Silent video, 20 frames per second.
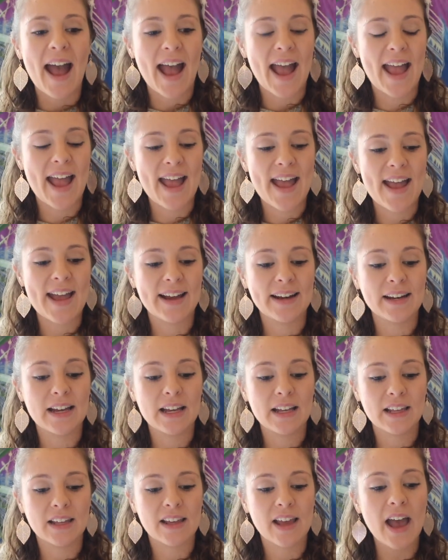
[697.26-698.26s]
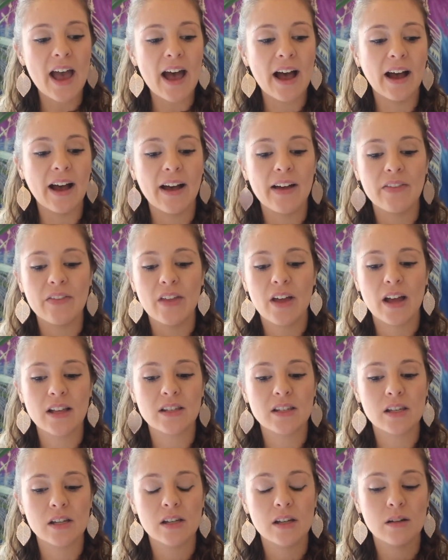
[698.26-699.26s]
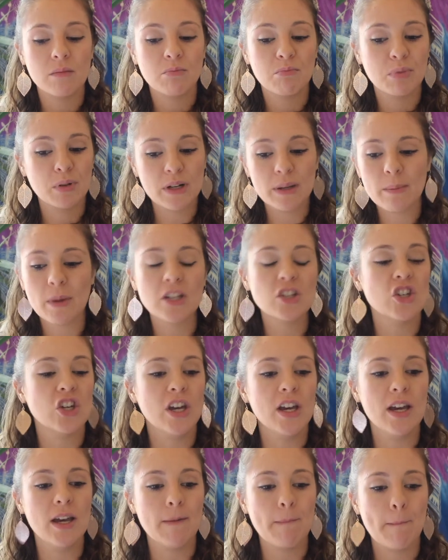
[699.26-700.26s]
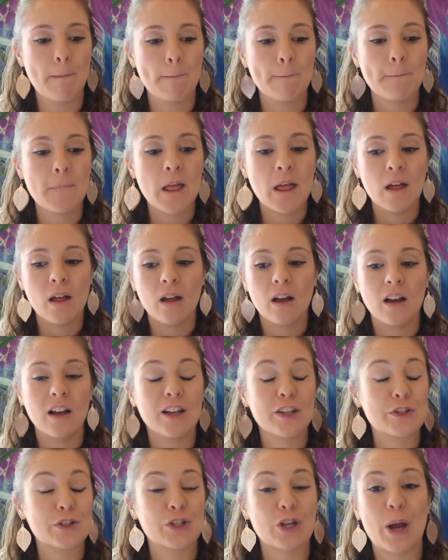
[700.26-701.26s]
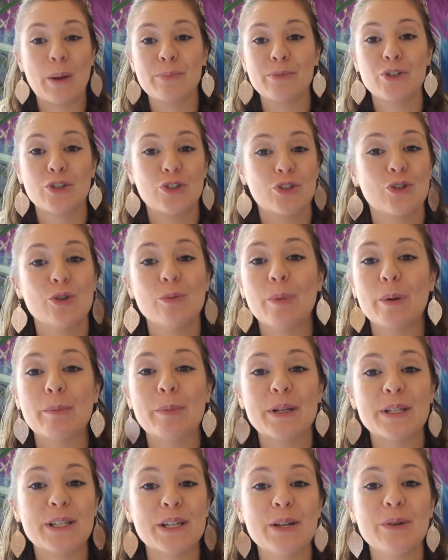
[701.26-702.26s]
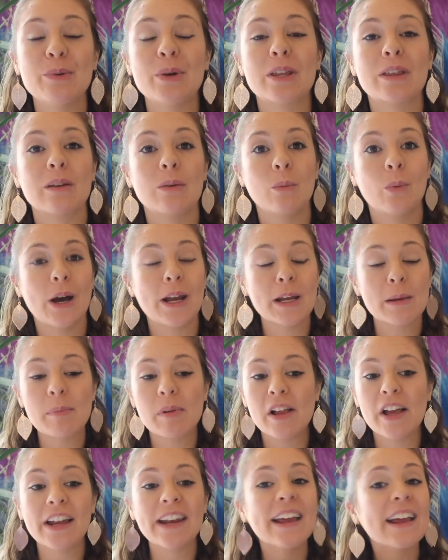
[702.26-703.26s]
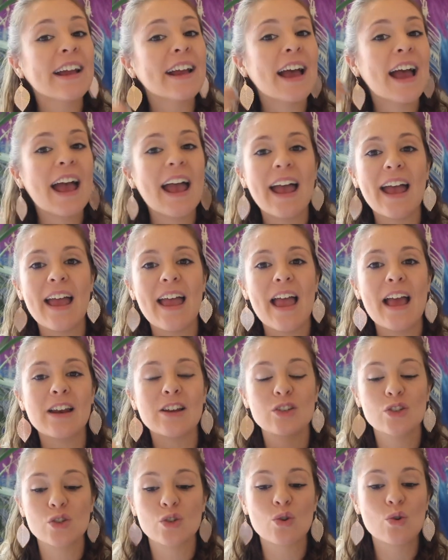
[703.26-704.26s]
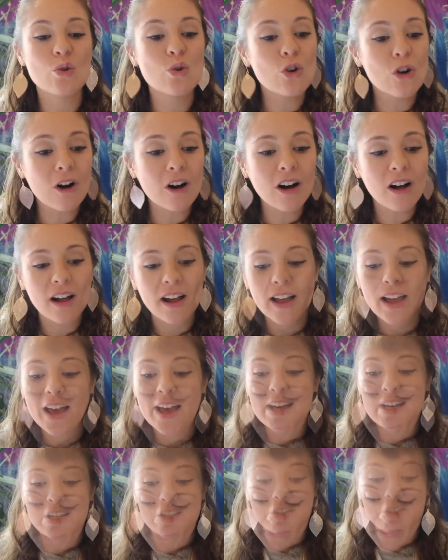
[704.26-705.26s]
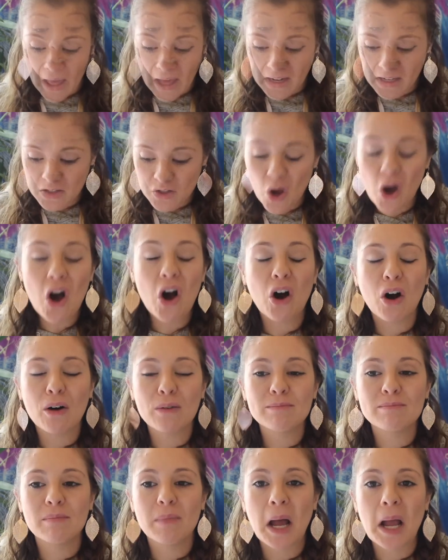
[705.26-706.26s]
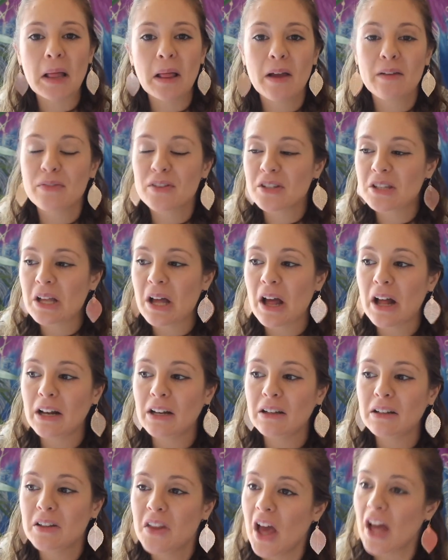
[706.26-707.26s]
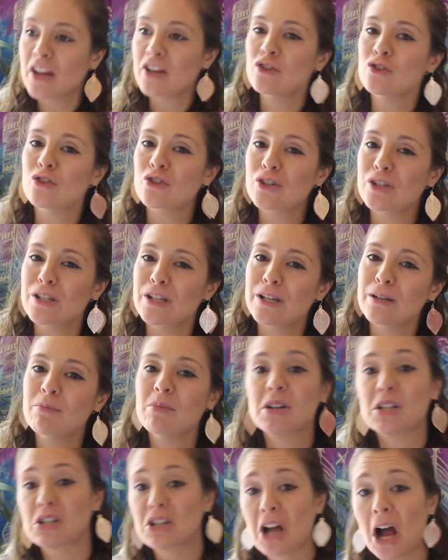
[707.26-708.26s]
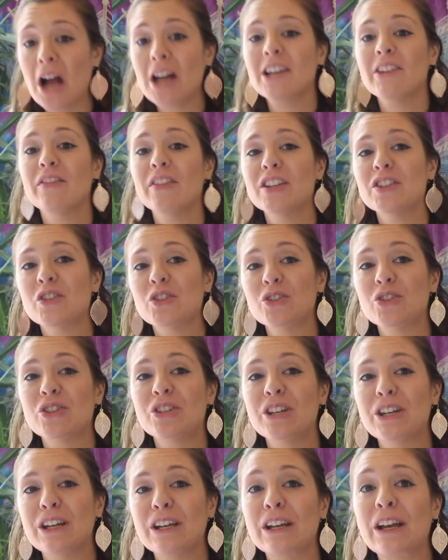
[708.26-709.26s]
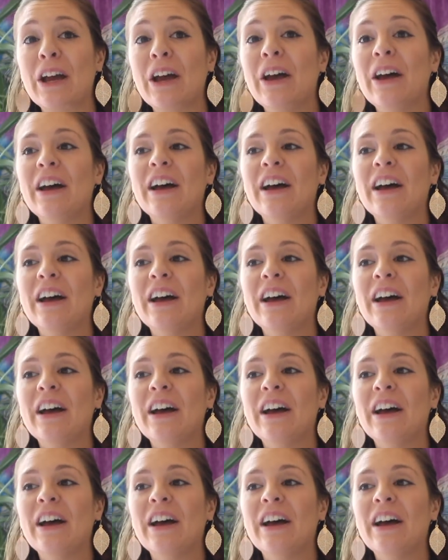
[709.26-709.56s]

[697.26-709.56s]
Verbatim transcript: And yeah, that's pretty much it. I'm just super busy with wedding planning and school. That is all. My life is not that interesting, but it's kind of interesting.